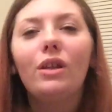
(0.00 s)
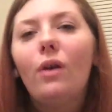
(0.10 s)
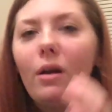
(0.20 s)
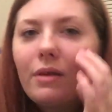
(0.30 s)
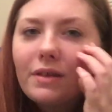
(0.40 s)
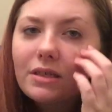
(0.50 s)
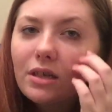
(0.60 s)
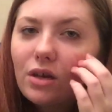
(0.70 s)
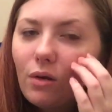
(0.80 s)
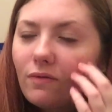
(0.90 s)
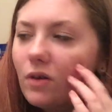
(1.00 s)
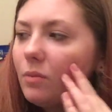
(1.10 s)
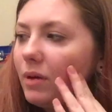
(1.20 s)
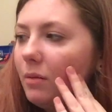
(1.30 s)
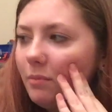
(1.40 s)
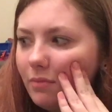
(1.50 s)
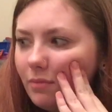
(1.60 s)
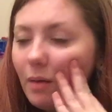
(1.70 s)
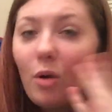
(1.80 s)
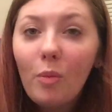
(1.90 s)
don't really know how well this is gonna go over, but
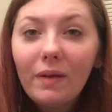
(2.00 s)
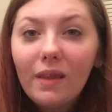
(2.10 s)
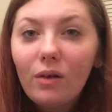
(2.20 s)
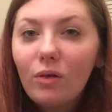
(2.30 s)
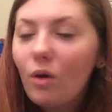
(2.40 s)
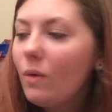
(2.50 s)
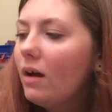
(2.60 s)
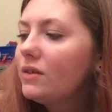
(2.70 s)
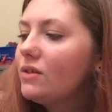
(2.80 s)
I'm hoping that it'll go well.